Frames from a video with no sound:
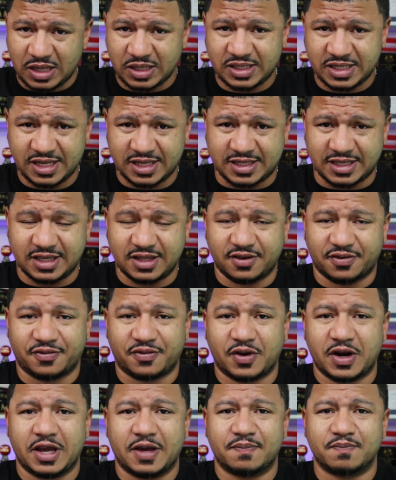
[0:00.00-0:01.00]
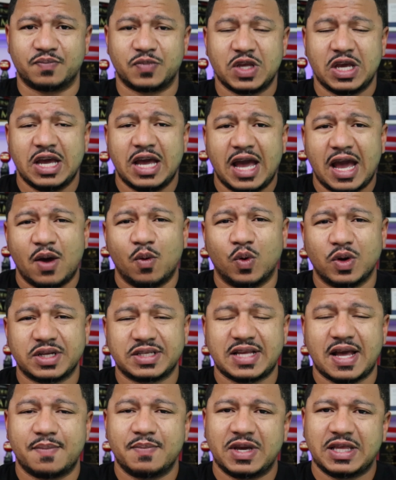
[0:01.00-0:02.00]
to see the frame. And what does
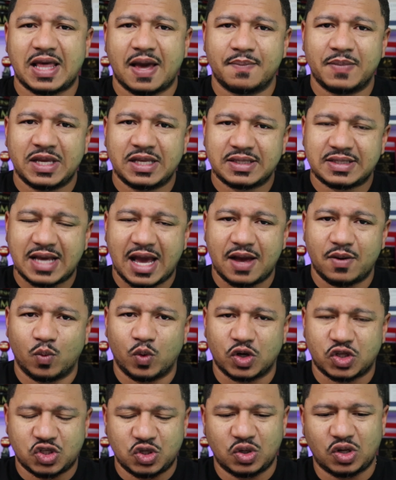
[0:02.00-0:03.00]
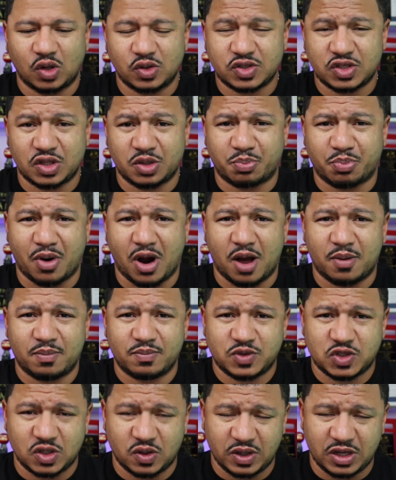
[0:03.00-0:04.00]
that mean? That means that we're too close to the problem.
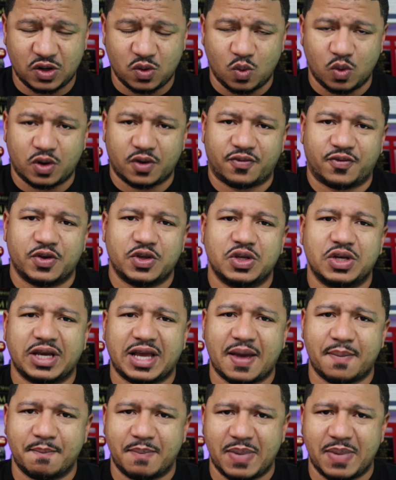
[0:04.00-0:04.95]
So in order for you to get